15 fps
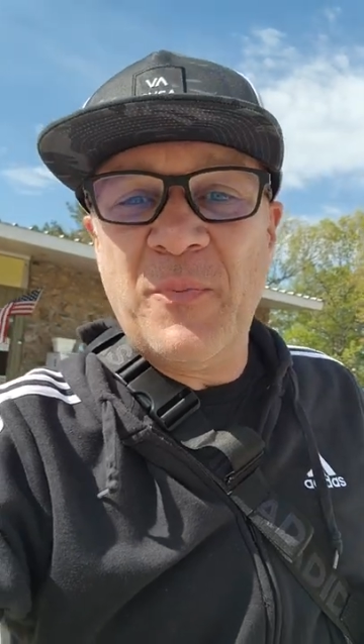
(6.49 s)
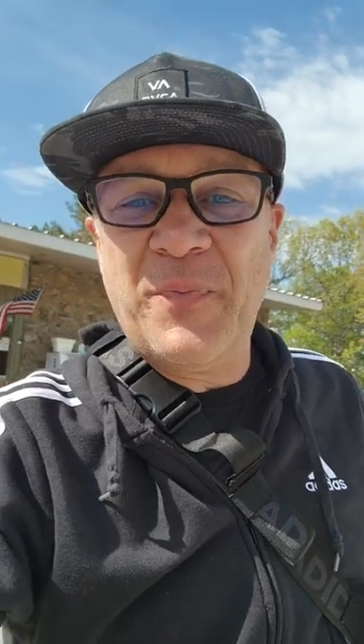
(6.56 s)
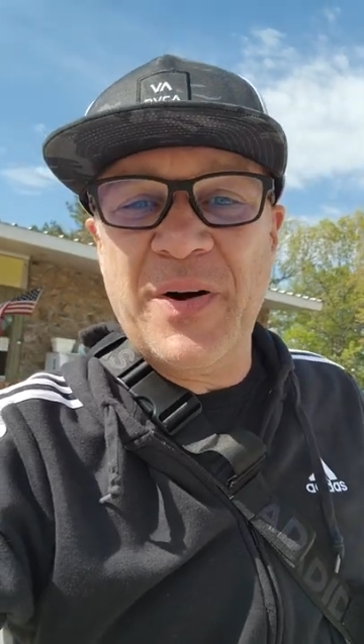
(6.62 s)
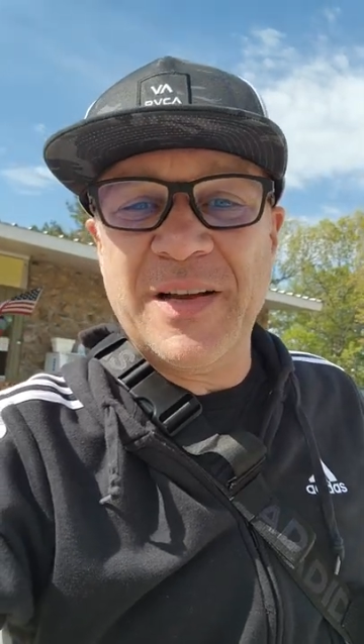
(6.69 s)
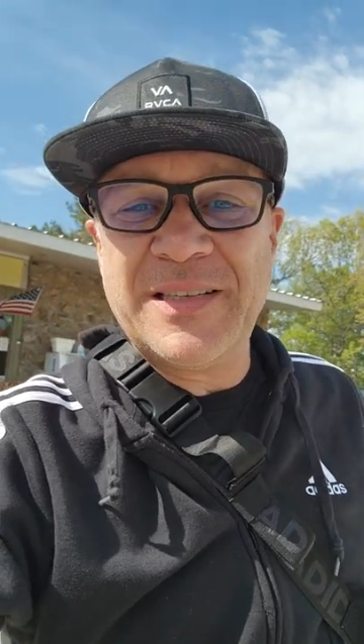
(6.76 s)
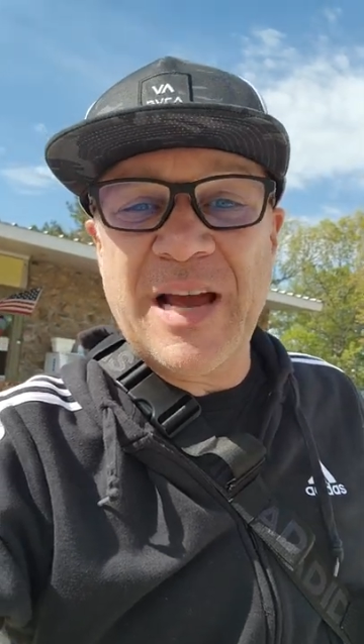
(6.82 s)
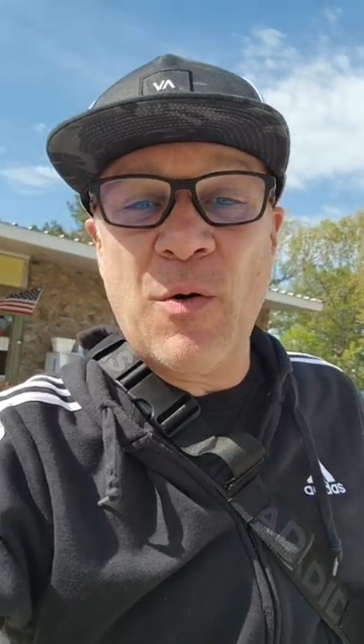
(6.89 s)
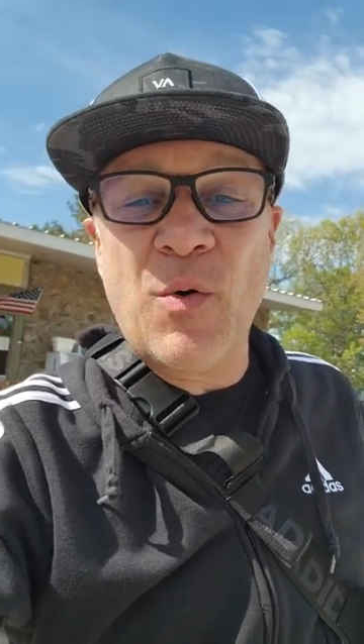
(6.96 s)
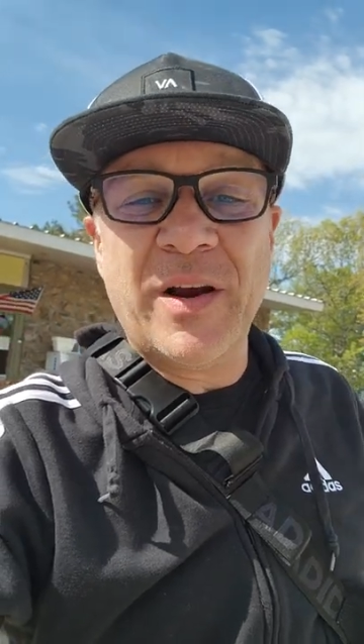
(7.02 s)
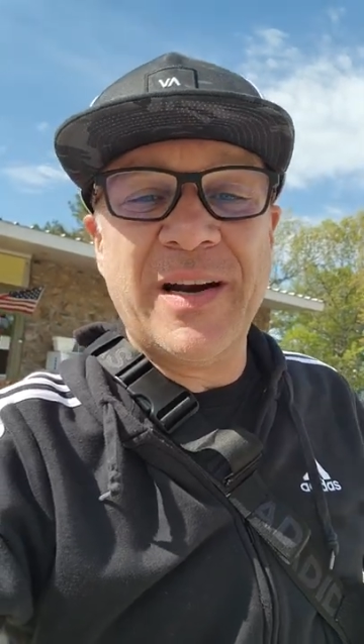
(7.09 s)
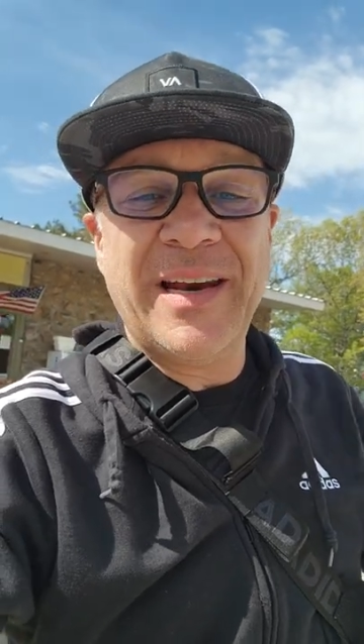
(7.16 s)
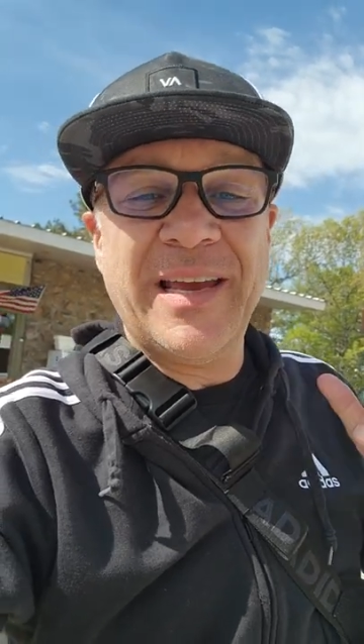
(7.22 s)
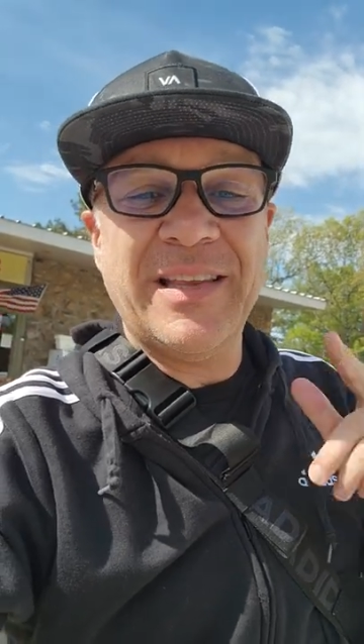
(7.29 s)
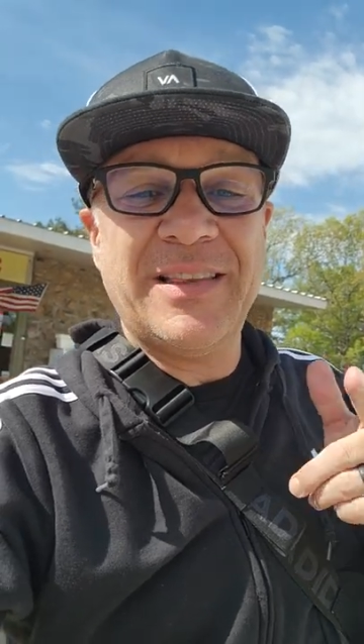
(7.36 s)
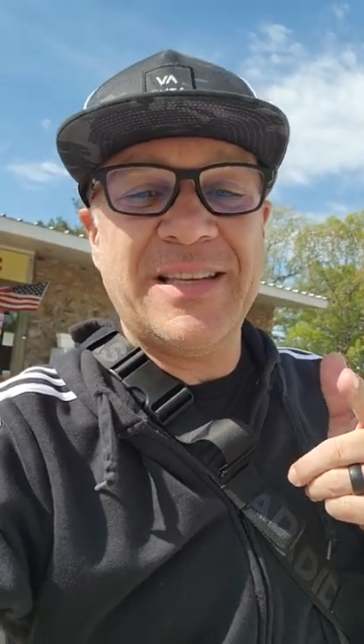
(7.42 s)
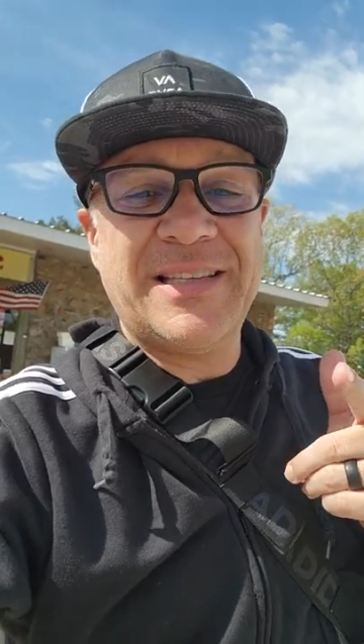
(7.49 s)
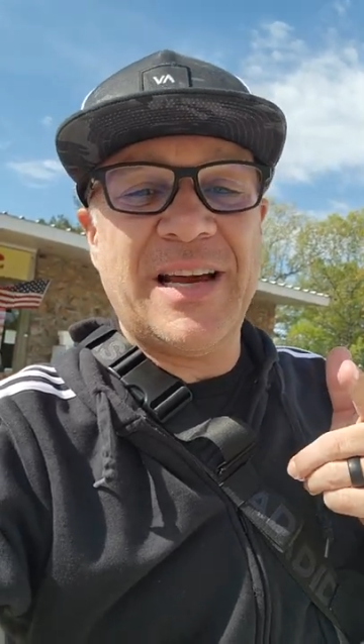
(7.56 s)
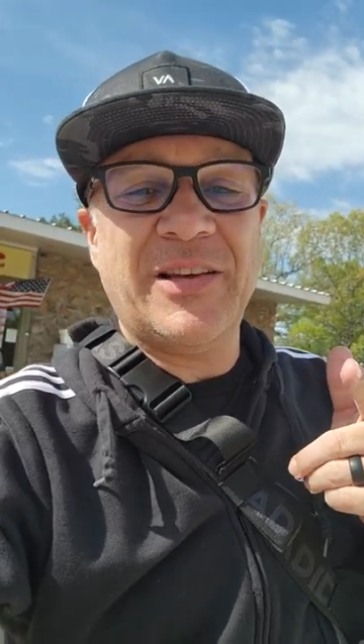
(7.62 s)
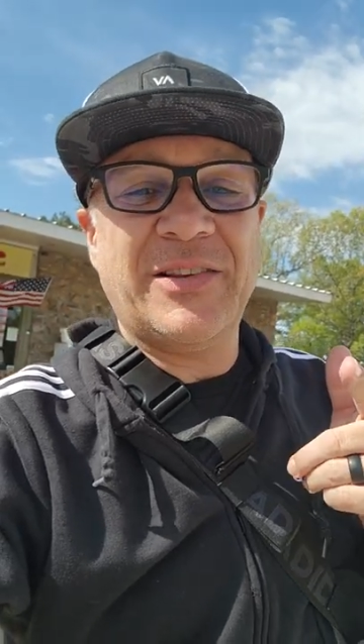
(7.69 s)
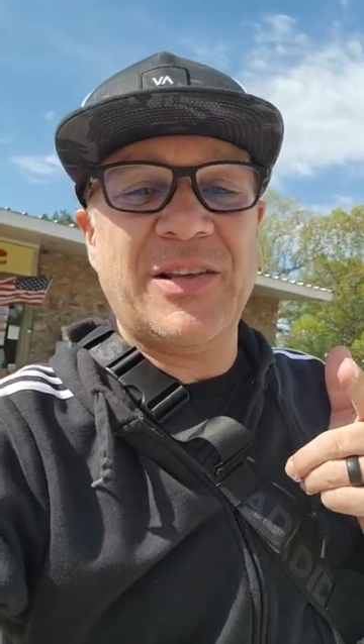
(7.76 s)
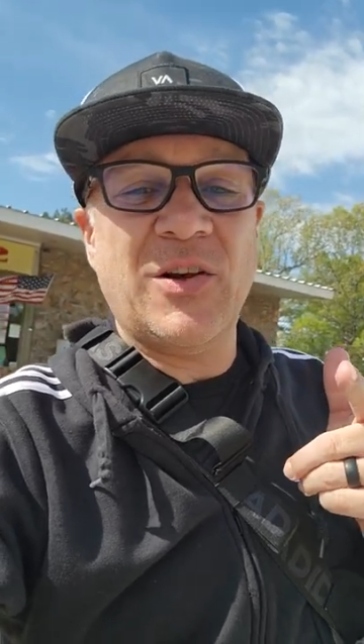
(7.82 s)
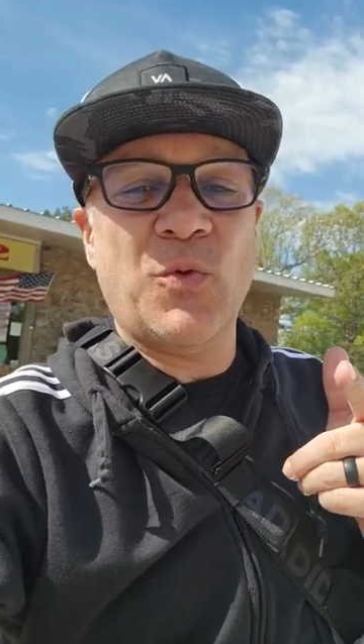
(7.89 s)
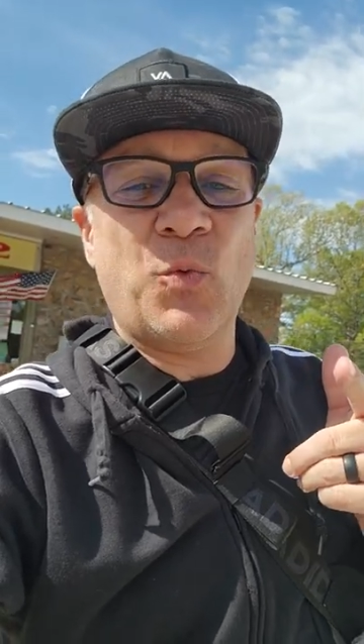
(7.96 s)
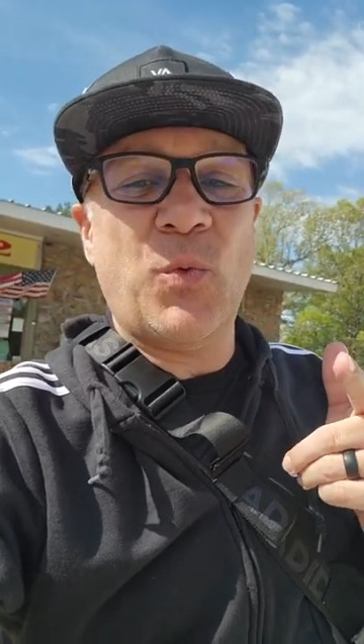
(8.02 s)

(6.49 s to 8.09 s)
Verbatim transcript: but I wanted to get this out there.